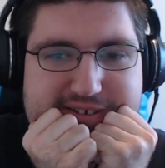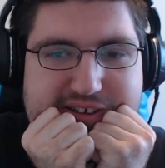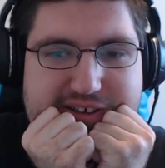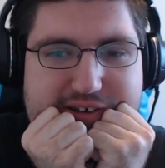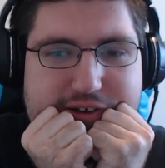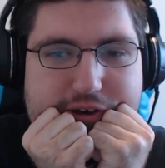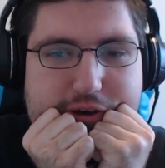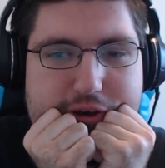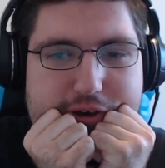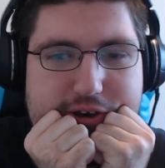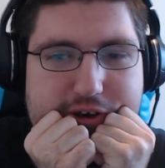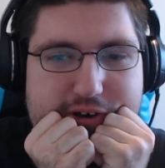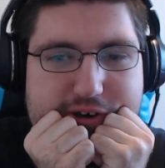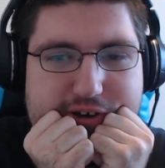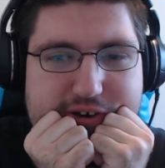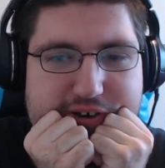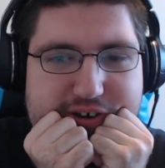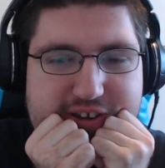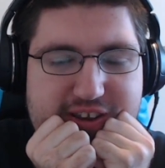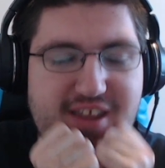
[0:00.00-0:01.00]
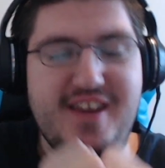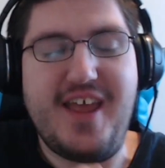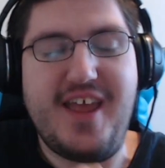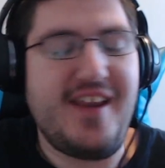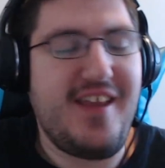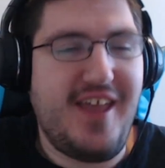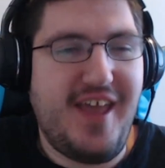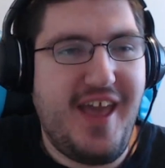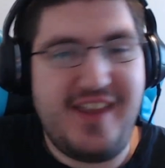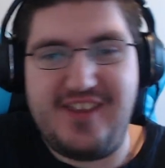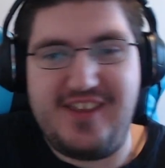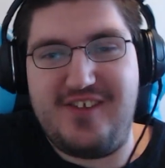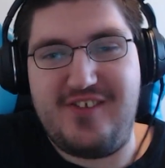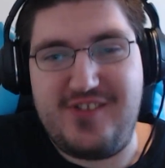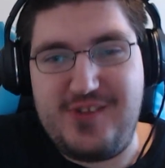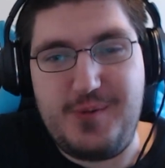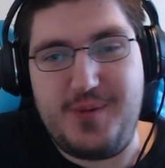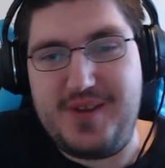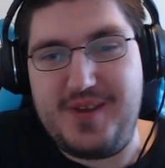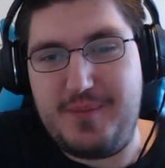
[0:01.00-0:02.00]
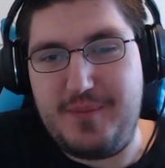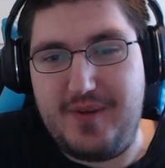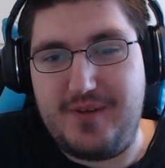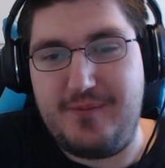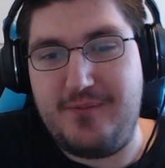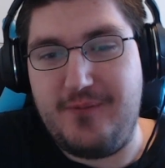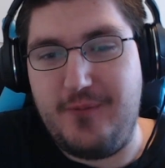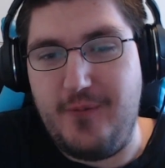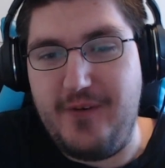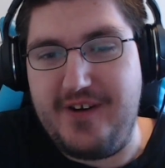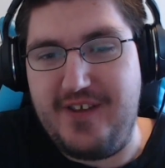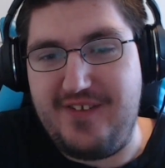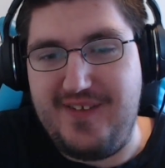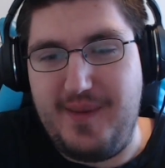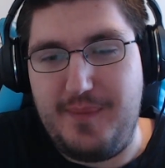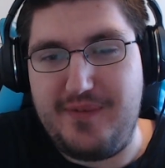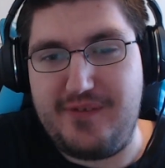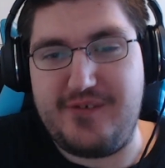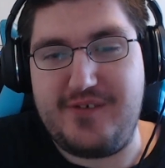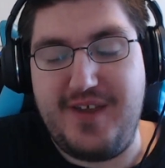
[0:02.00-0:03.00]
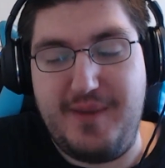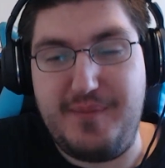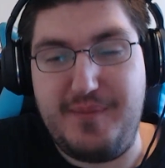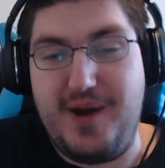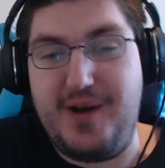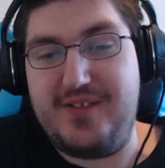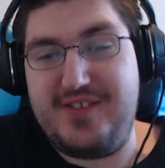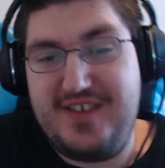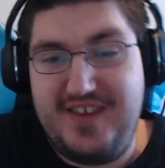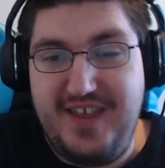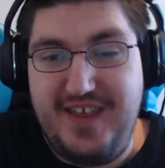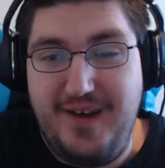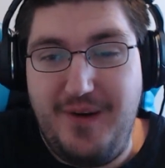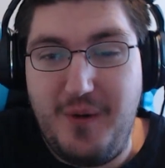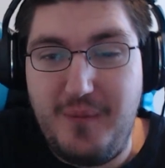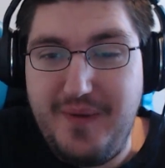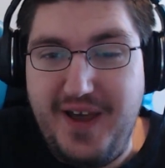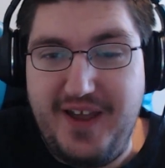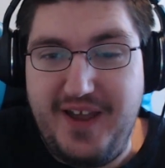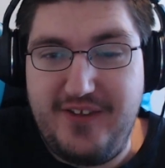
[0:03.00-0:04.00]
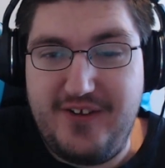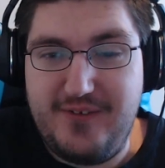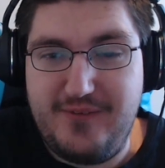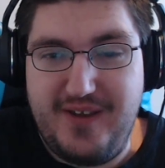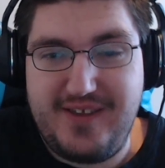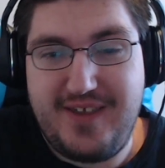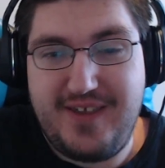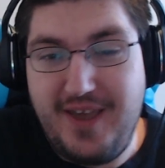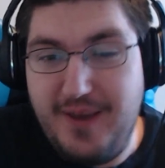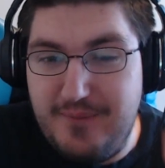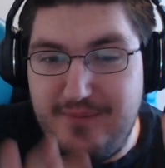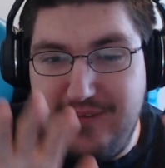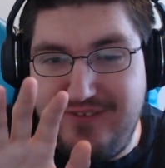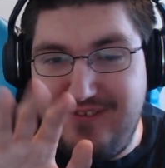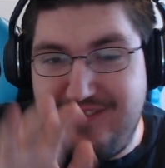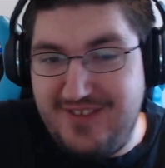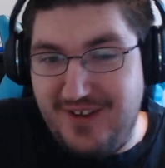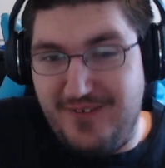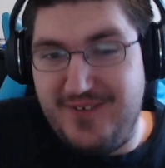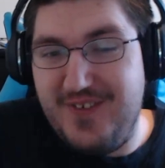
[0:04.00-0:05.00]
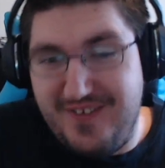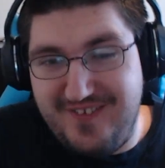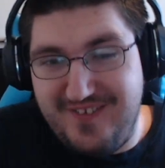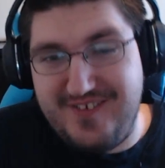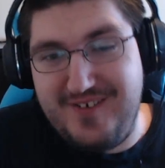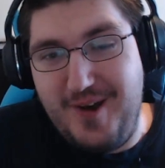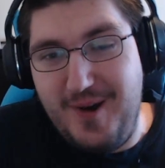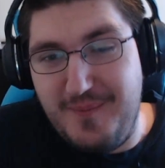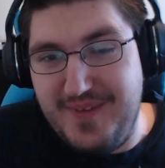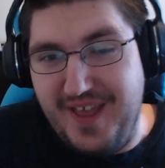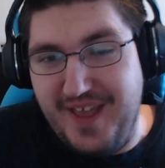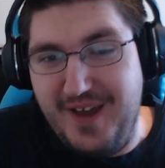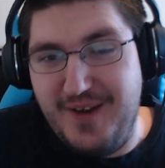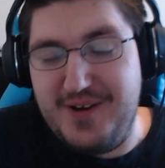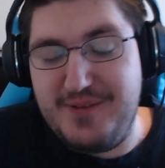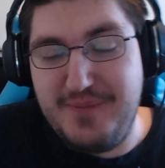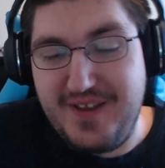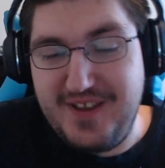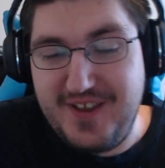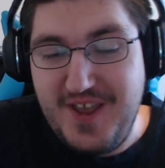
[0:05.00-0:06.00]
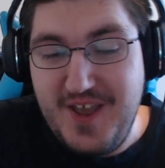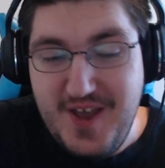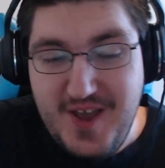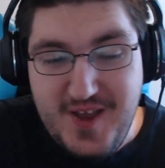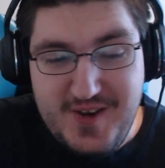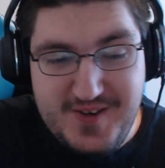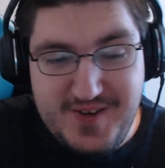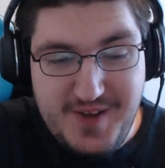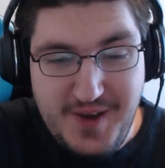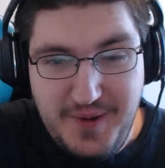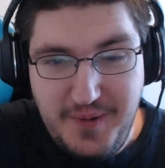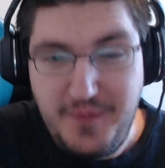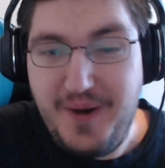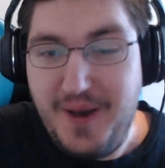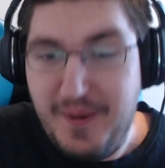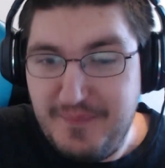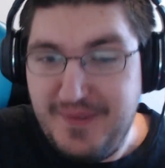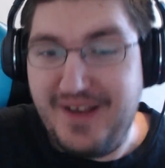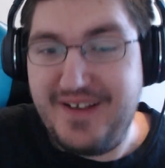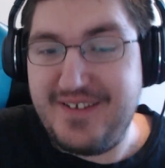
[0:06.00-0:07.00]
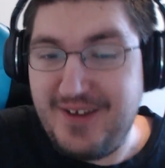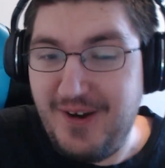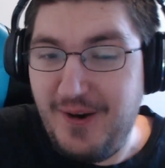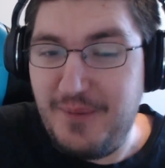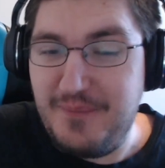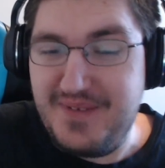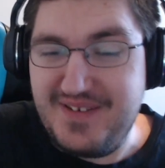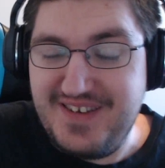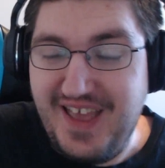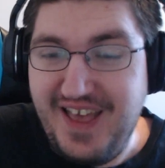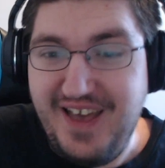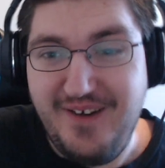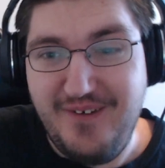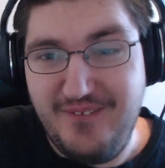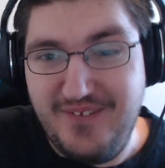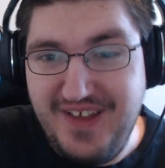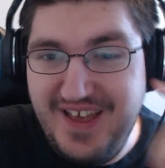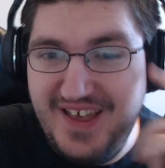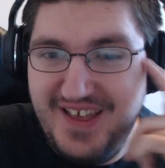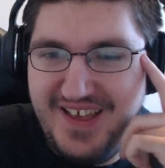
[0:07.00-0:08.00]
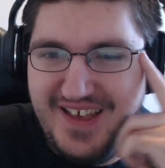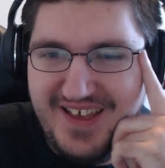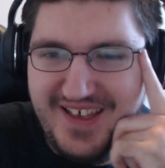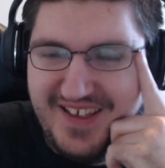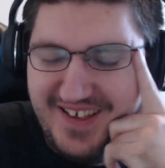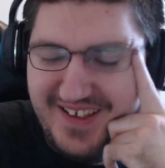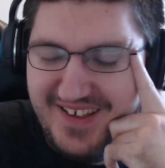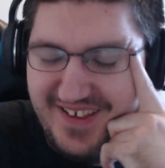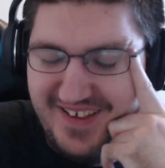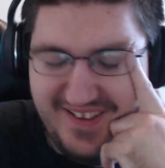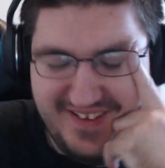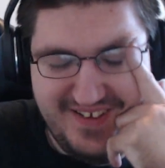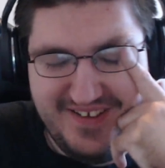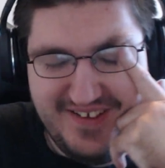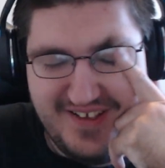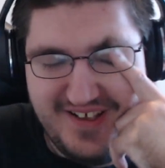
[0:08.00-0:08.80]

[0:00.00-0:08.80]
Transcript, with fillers: Ugh, and, and, Eddie's tweet before this episode came out didn't help either. Like him was telling us to calm down. I'm like, no, I'm not calming down.